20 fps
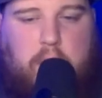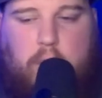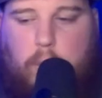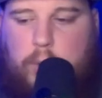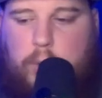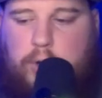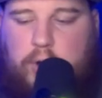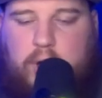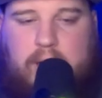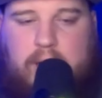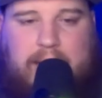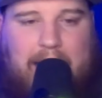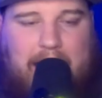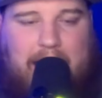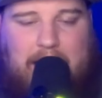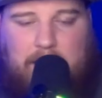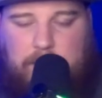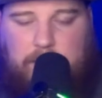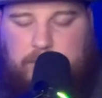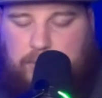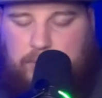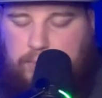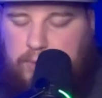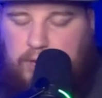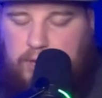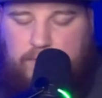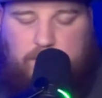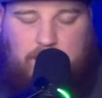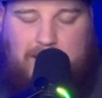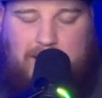When you're in a guy,
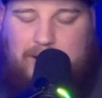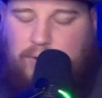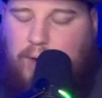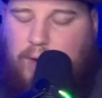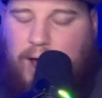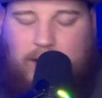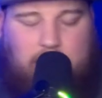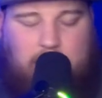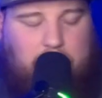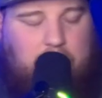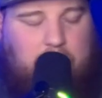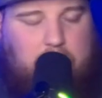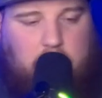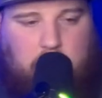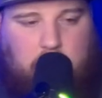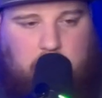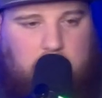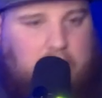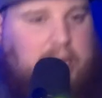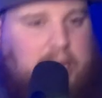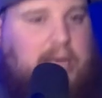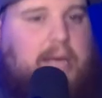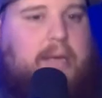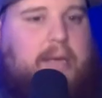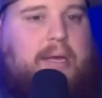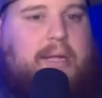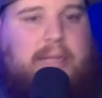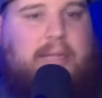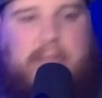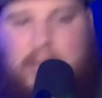if you had Crosby on the other side,
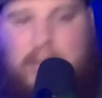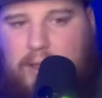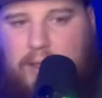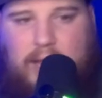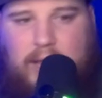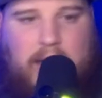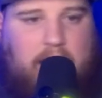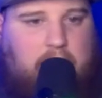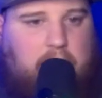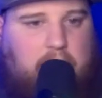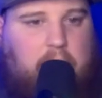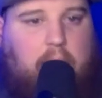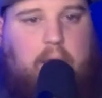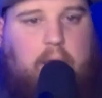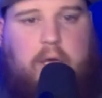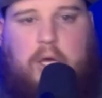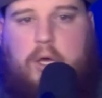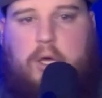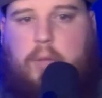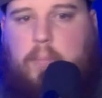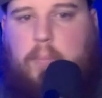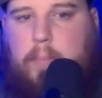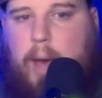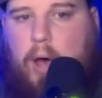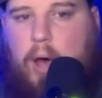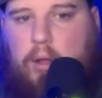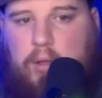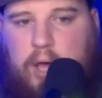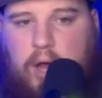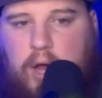10 sacks.
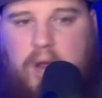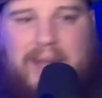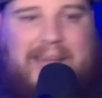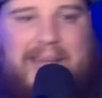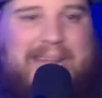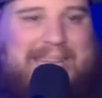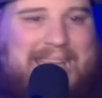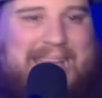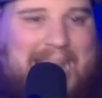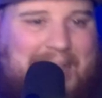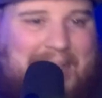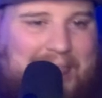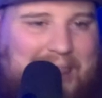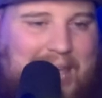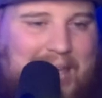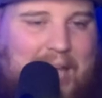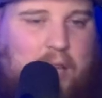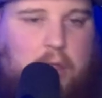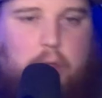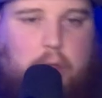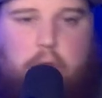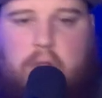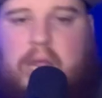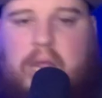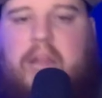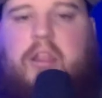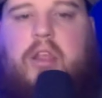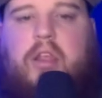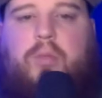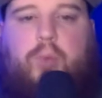Myles Garrett, 10 sacks.
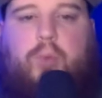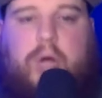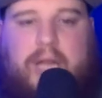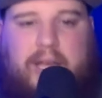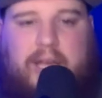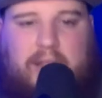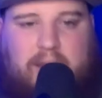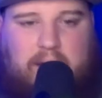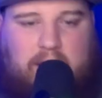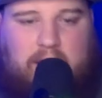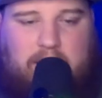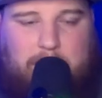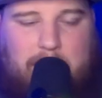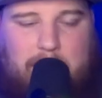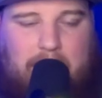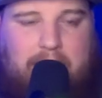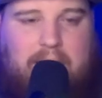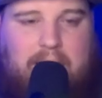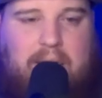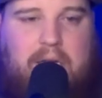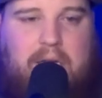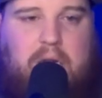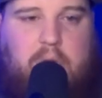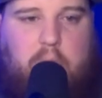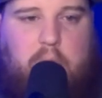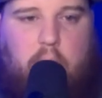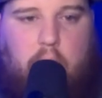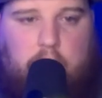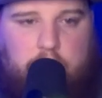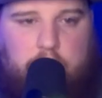This is what is expected
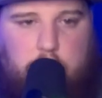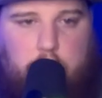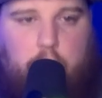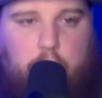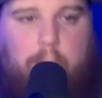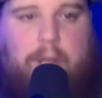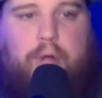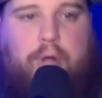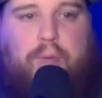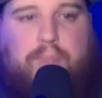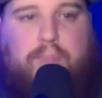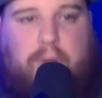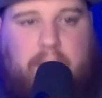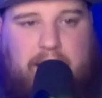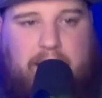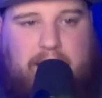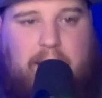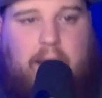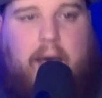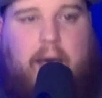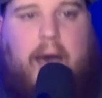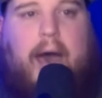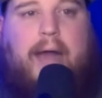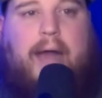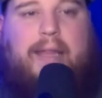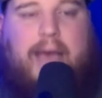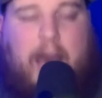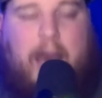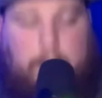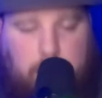of you when you play on
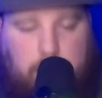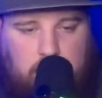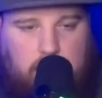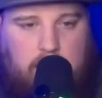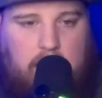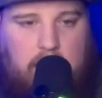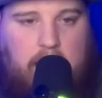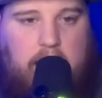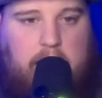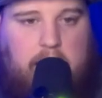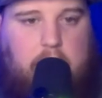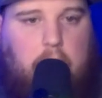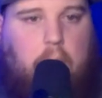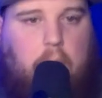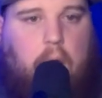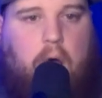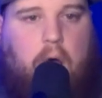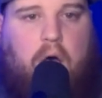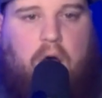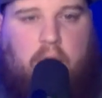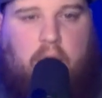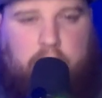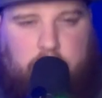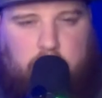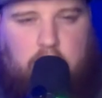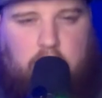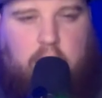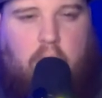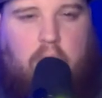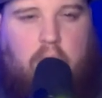the opposite side of a
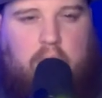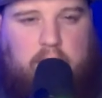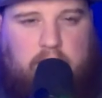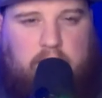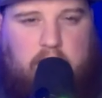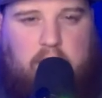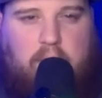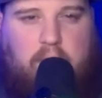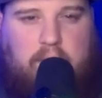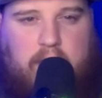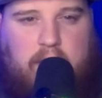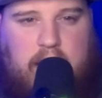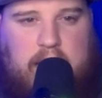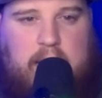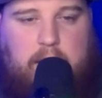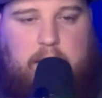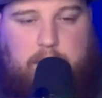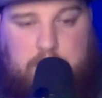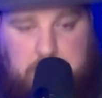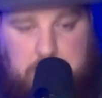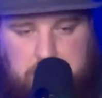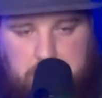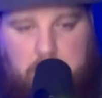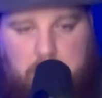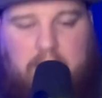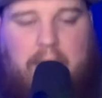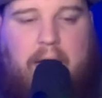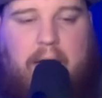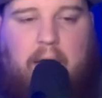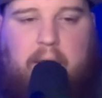star defensive end, and
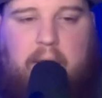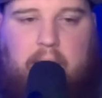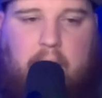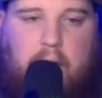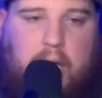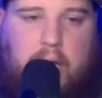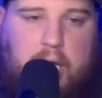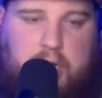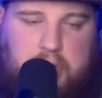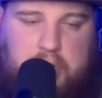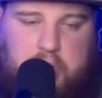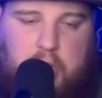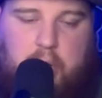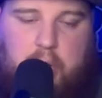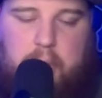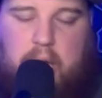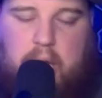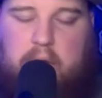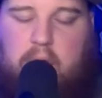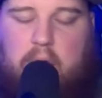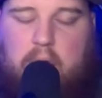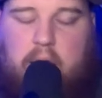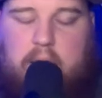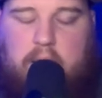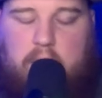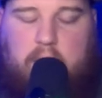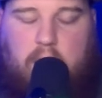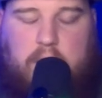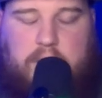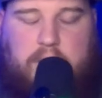Detroit has that in
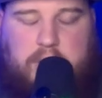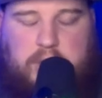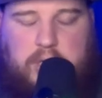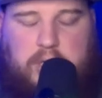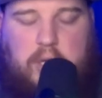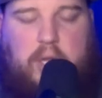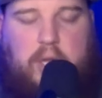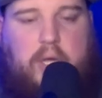Aiden Hutchinson.